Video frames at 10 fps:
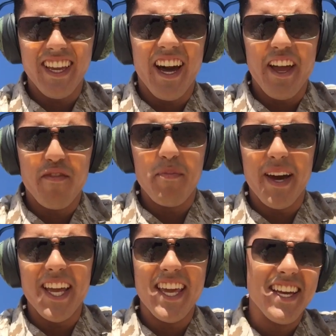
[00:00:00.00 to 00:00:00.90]
G'day
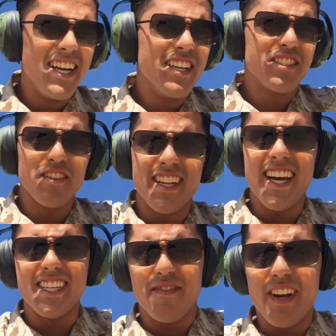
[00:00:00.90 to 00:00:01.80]
everybody. So
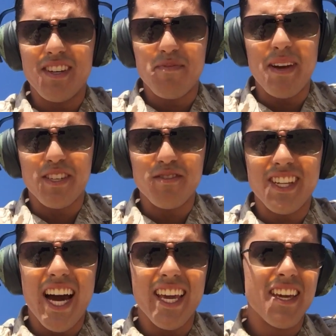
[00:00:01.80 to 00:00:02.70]
today is a very special
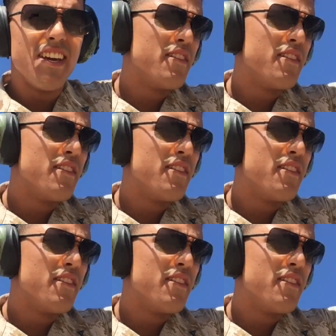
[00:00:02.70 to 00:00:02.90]
day